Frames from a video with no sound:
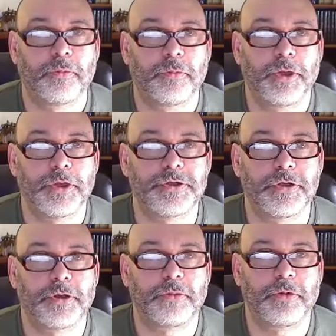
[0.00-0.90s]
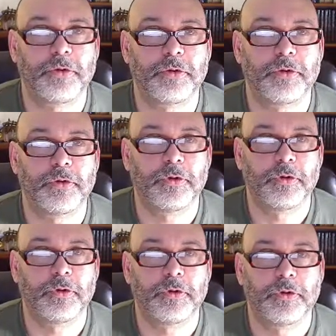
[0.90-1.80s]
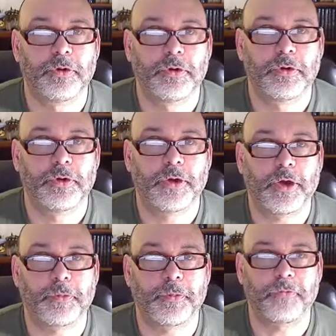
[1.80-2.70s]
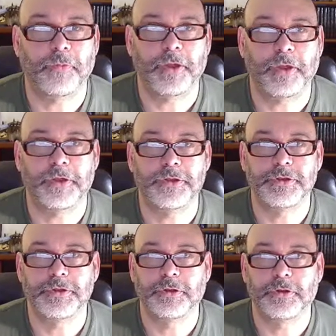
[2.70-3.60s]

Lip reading: page number, top of page.